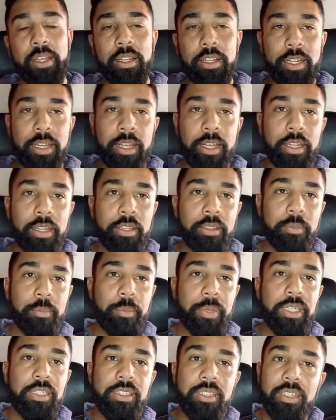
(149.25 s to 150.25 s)
And
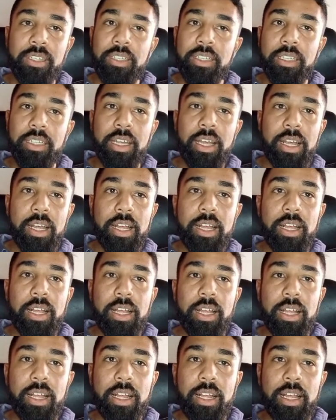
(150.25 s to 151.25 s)
basically,
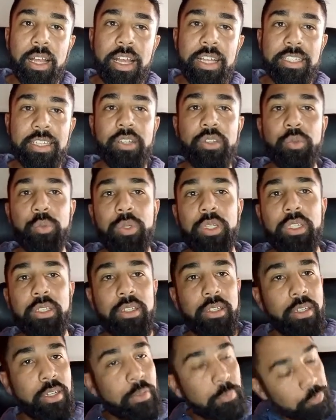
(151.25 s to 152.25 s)
as I
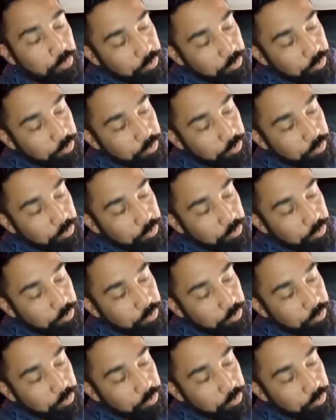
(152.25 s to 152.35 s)
tweeted,